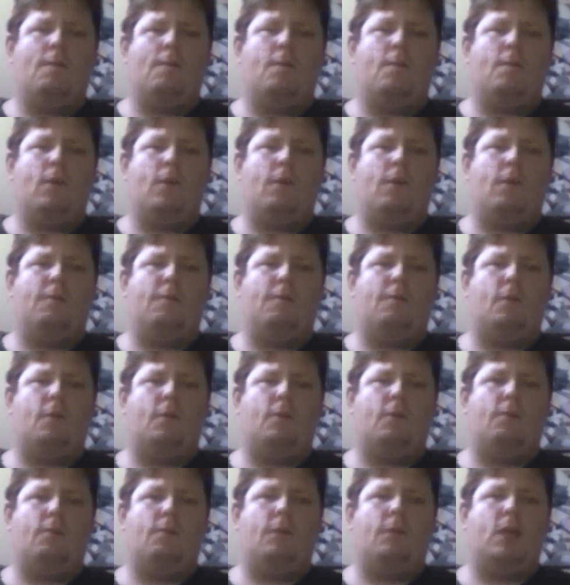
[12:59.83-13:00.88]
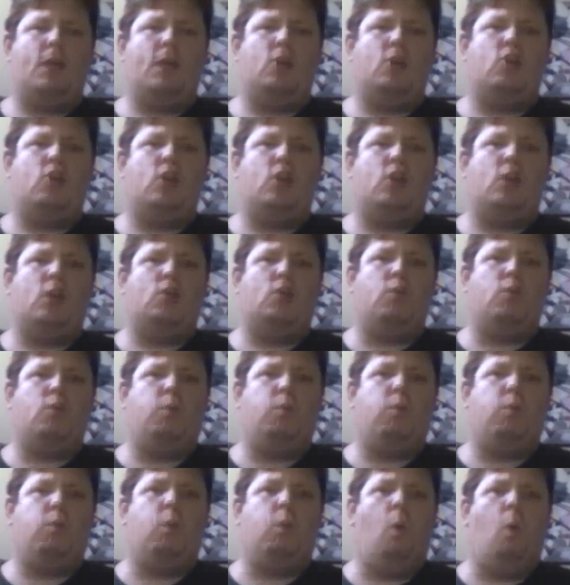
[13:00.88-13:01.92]
because she's
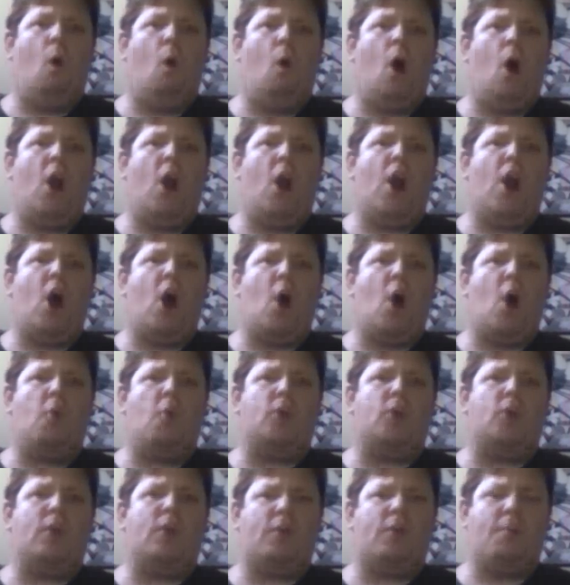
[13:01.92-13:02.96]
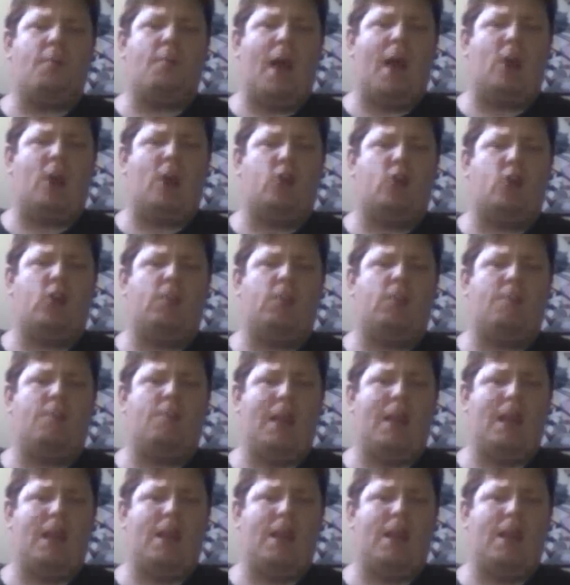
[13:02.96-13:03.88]
won almost every battle she's been